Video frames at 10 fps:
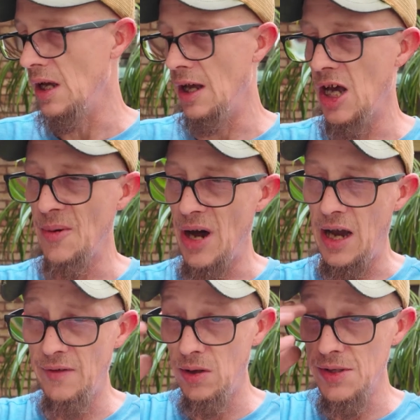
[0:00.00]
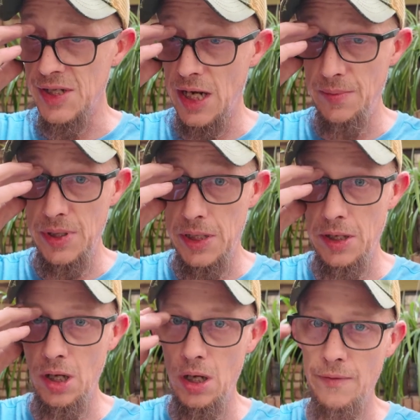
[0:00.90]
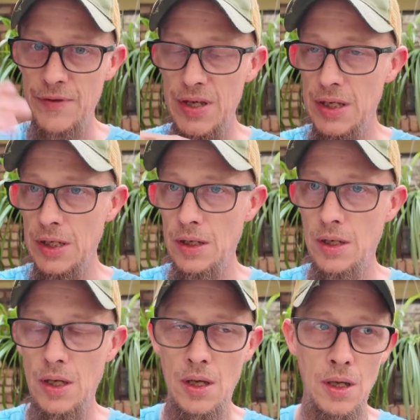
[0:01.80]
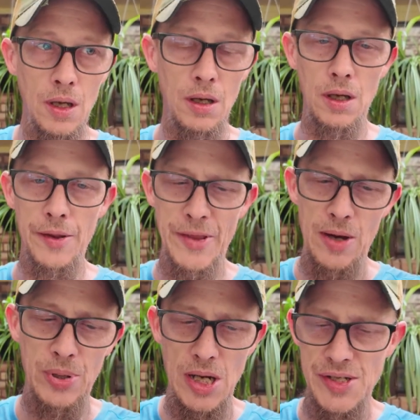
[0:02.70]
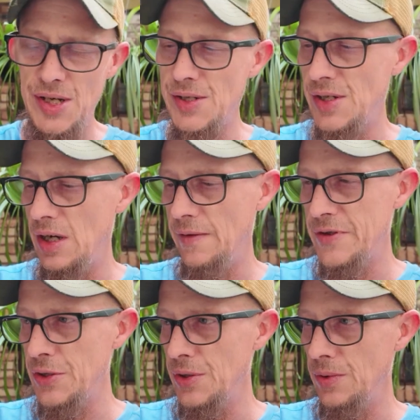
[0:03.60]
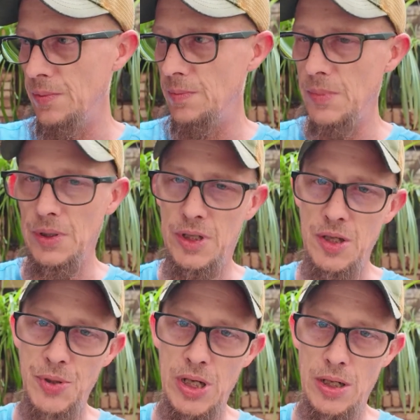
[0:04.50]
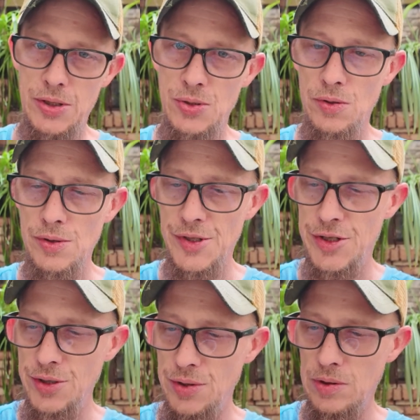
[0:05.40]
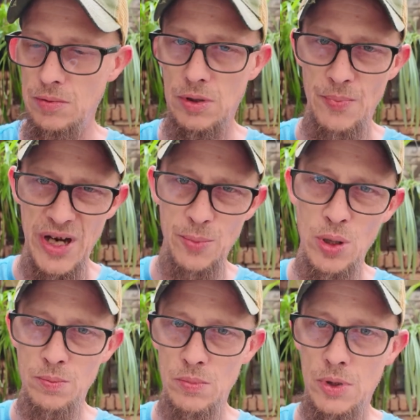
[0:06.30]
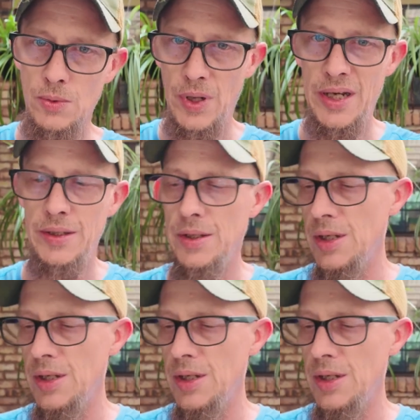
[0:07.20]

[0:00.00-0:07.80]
I've always kind of been of the thought process of to keep your kind of tools to a minimum, right?